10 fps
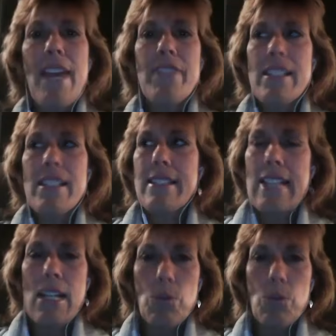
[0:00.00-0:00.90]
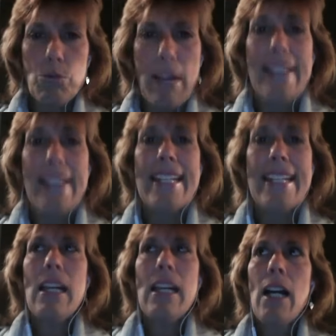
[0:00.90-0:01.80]
this
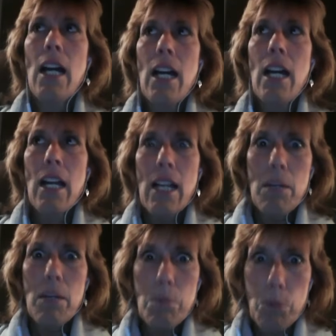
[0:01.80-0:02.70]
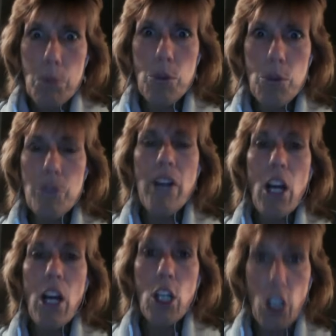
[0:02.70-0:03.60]
ready, move,
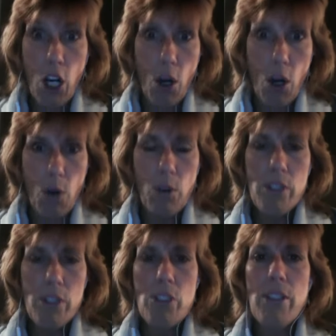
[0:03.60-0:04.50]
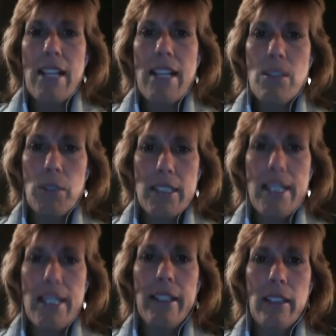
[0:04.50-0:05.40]
go. So that's what the
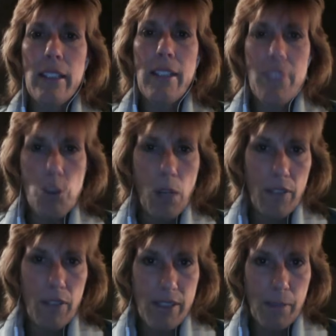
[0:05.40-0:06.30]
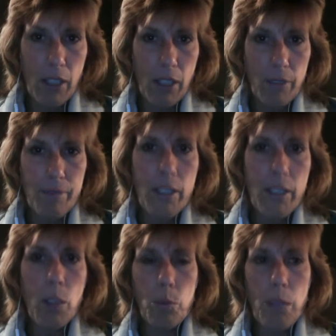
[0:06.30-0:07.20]
10, 11, 12 is about.
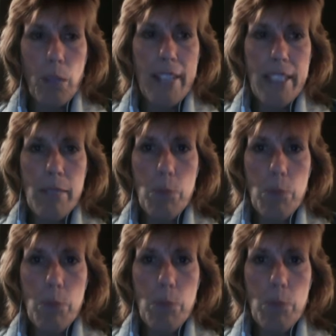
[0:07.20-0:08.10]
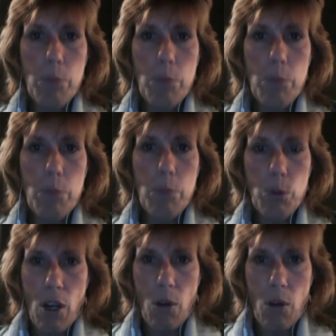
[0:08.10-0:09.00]
Ready, move,
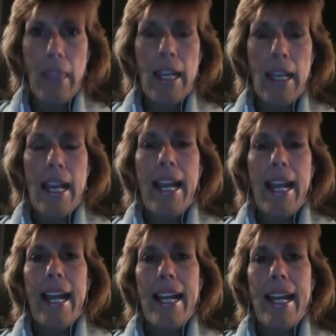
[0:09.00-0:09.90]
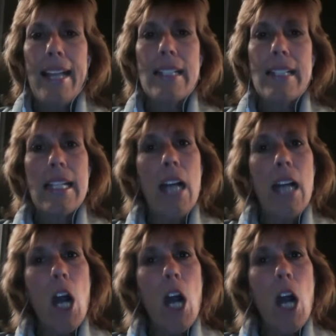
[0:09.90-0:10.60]
go. And